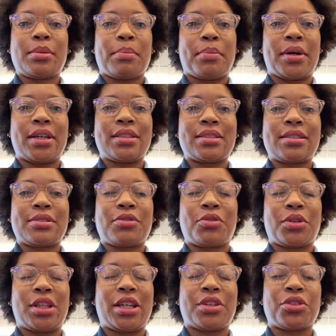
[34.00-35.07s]
But for
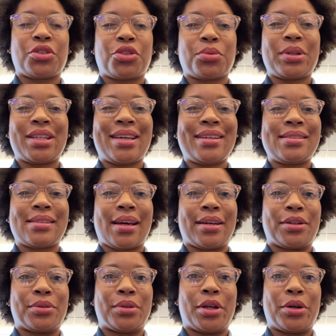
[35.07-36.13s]
the other three days, I
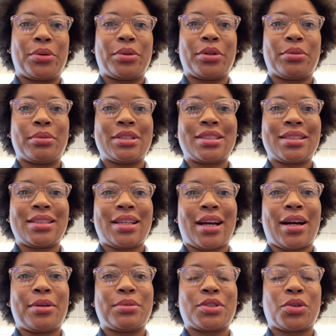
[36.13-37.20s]
don't know. Originally,
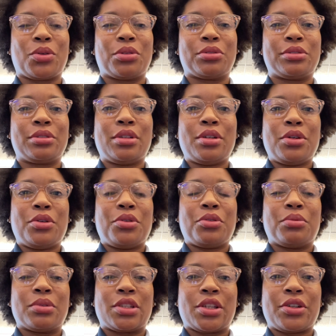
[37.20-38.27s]
I was on
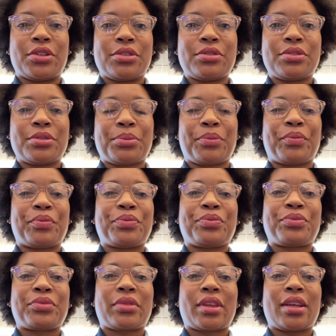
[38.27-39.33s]
reserve
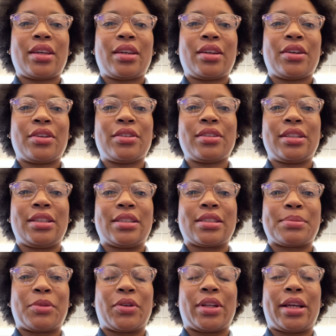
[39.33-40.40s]
early this
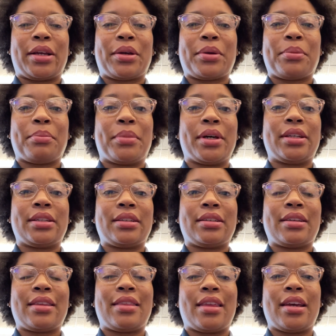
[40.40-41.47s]
morning, but
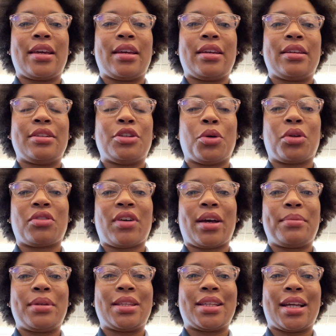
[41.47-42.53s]
they notified
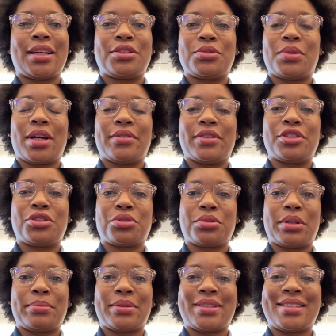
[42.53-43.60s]
me that I do have a
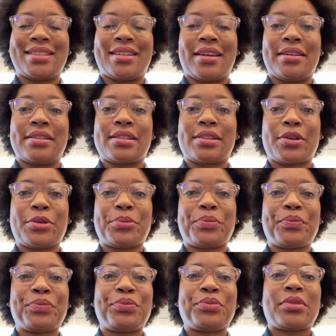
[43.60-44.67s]
trip today. So,
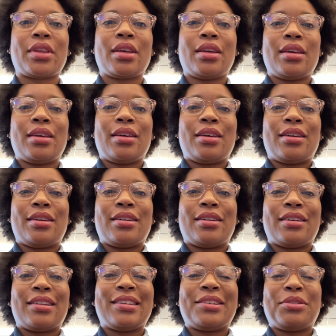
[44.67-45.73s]

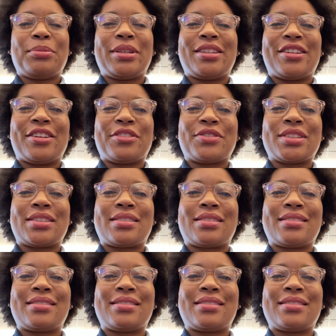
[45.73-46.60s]
a little bit nervous.